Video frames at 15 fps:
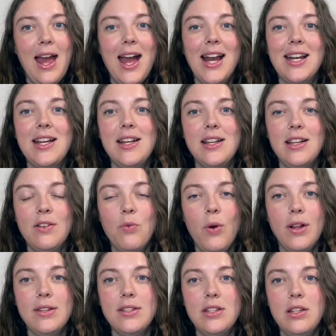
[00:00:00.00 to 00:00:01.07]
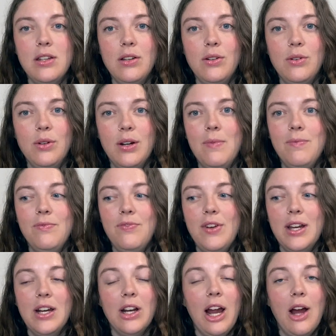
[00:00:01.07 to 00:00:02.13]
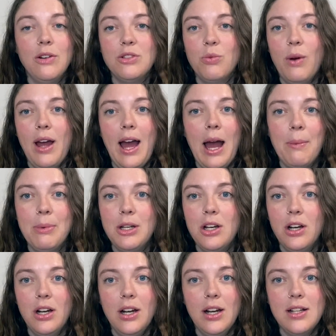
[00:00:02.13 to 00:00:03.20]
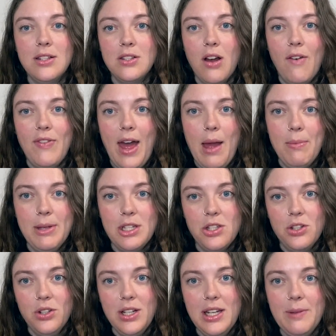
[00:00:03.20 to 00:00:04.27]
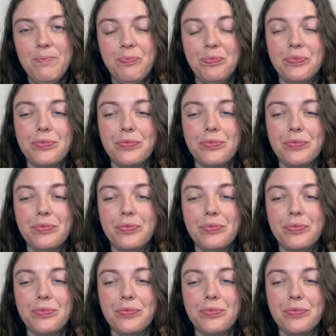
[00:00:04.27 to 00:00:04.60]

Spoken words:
and he wants to figure out what happened to her and solve that mystery.